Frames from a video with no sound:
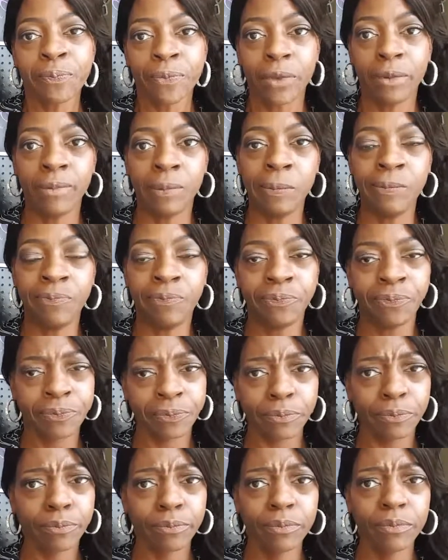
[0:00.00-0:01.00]

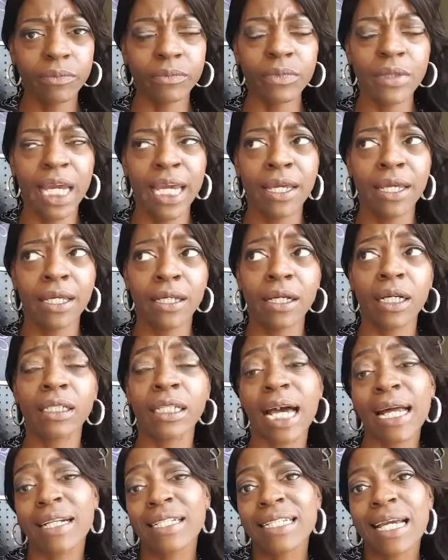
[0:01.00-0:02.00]
And a
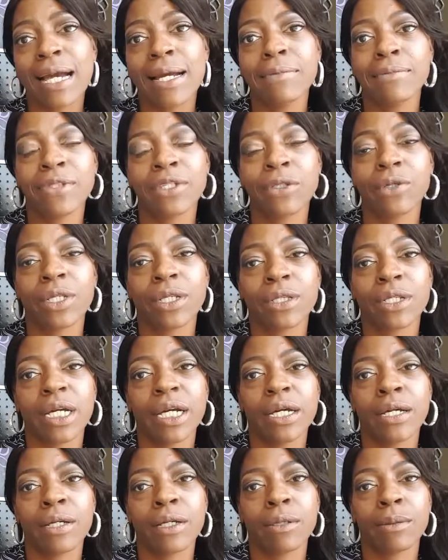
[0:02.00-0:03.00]
lot of times you can
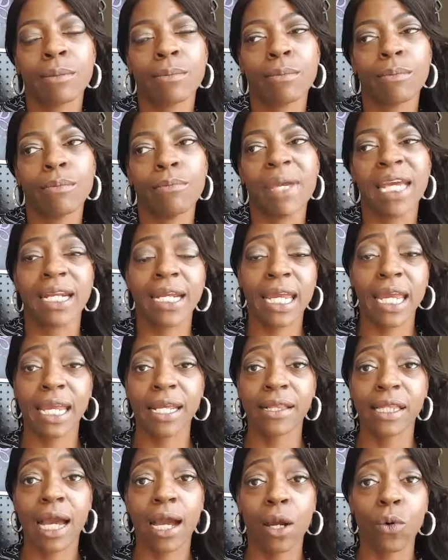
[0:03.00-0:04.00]

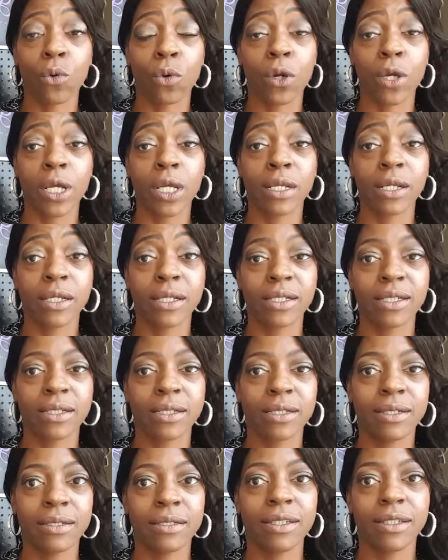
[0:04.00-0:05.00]
medicate thyroid
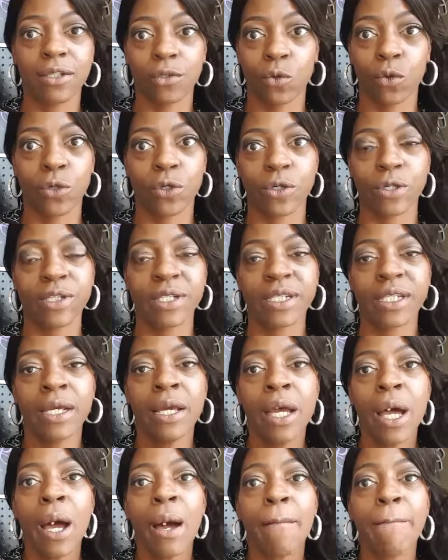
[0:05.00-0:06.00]
disorders,
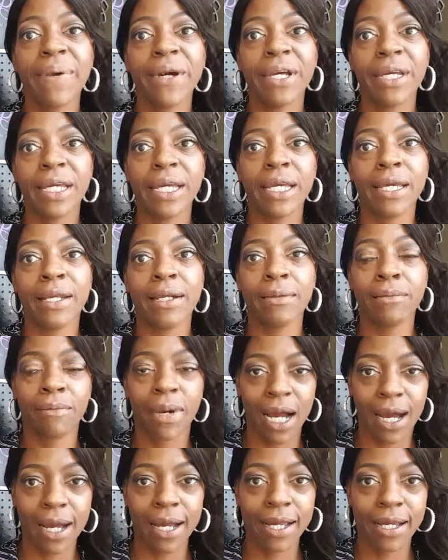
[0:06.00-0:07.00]
but in
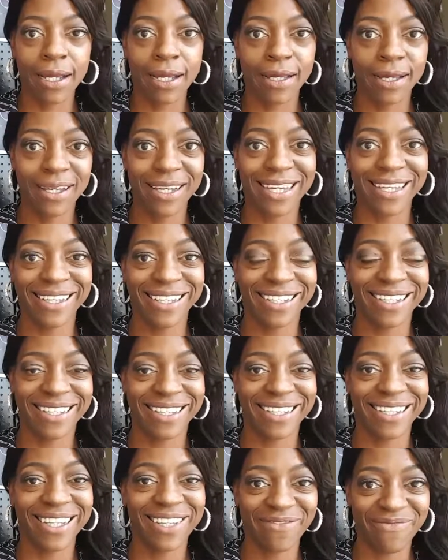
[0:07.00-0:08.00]
my
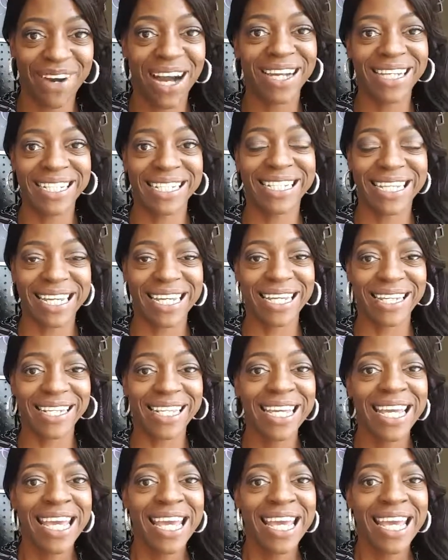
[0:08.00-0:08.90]
in my state,